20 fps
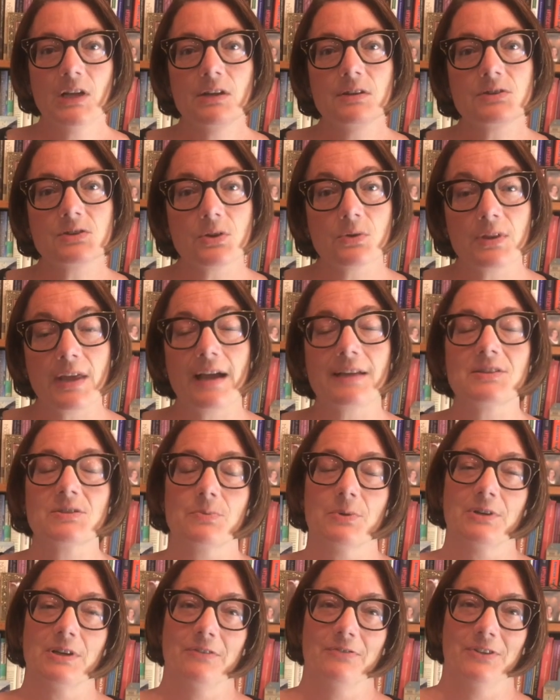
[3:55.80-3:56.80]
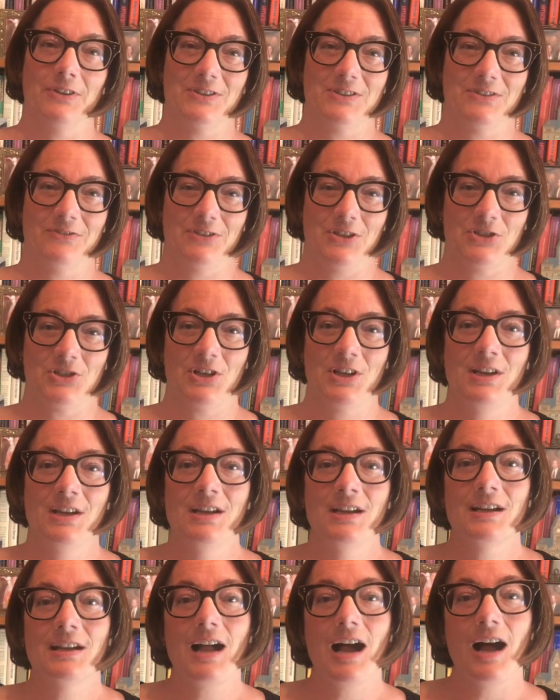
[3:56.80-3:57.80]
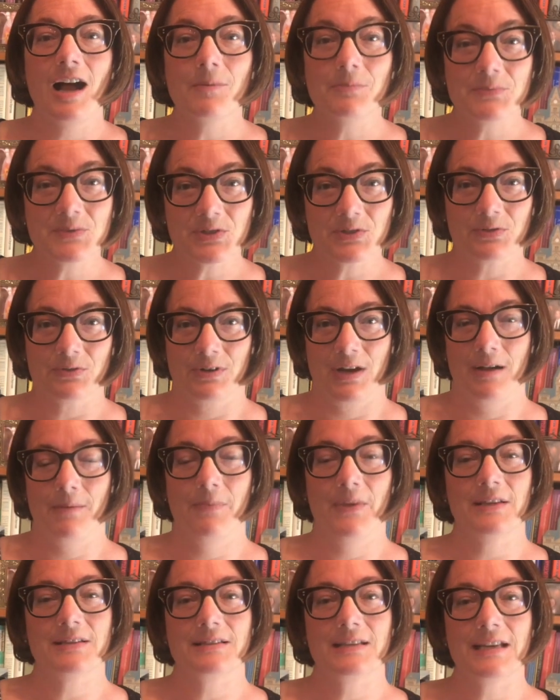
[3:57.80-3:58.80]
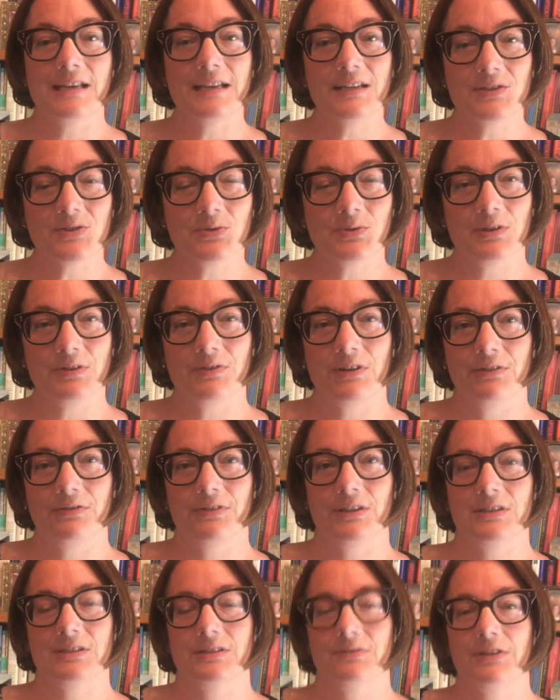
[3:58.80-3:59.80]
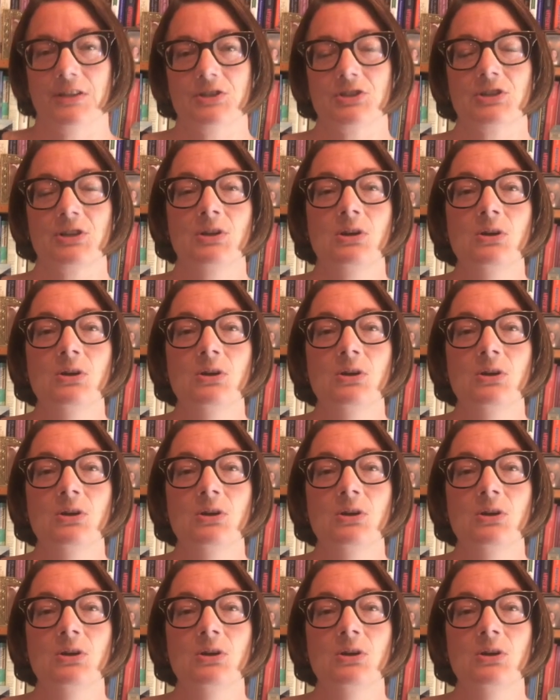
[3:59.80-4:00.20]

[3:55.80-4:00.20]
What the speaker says: So that's where gefilte fish comes from. That's the history of gefilte fish.